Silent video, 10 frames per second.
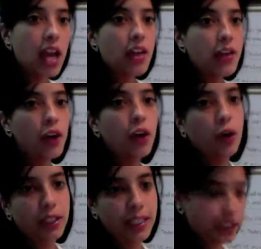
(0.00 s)
they're
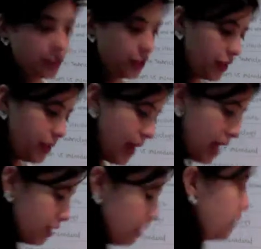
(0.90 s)
all
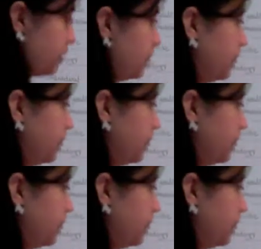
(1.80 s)
interdependent.